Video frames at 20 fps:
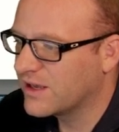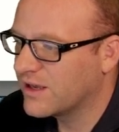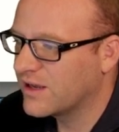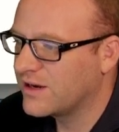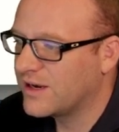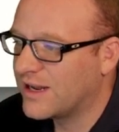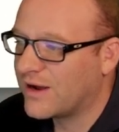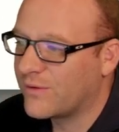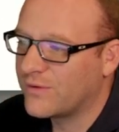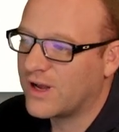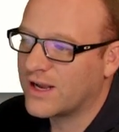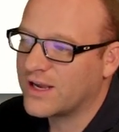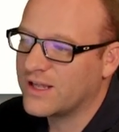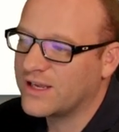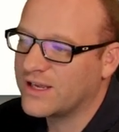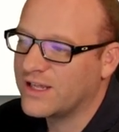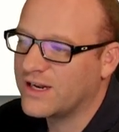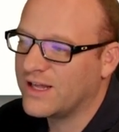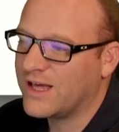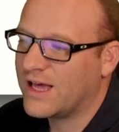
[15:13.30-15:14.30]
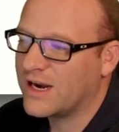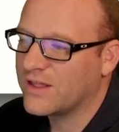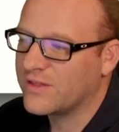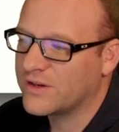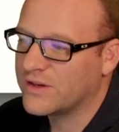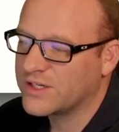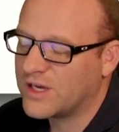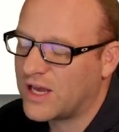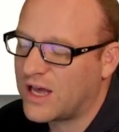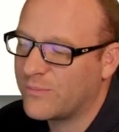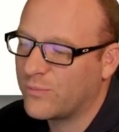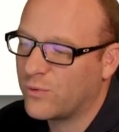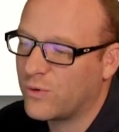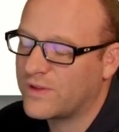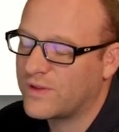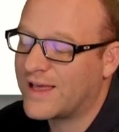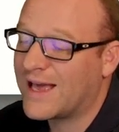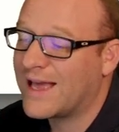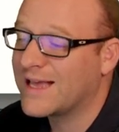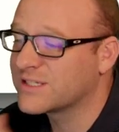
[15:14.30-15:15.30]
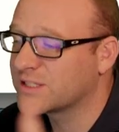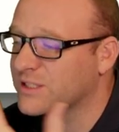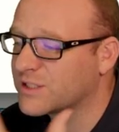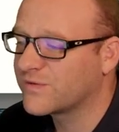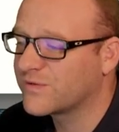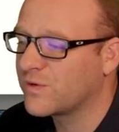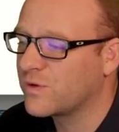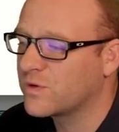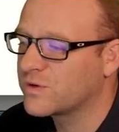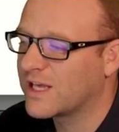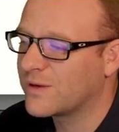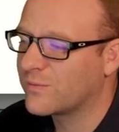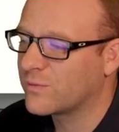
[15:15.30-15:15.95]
now we're not going to get it out of the top one that has his full name.